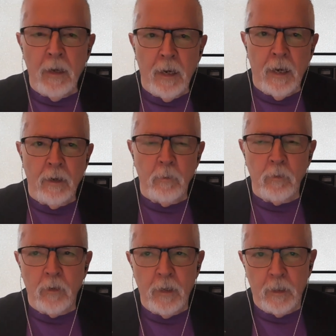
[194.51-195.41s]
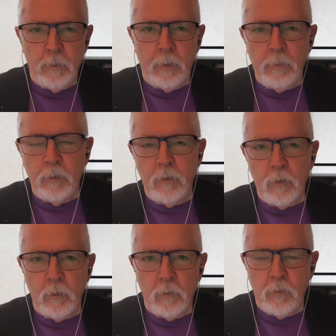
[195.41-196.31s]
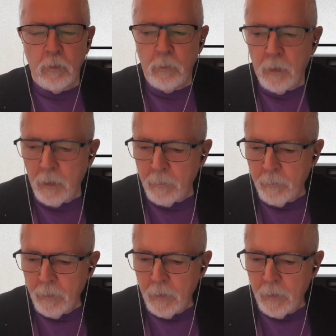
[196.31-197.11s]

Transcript: And it was connected by Bluetooth to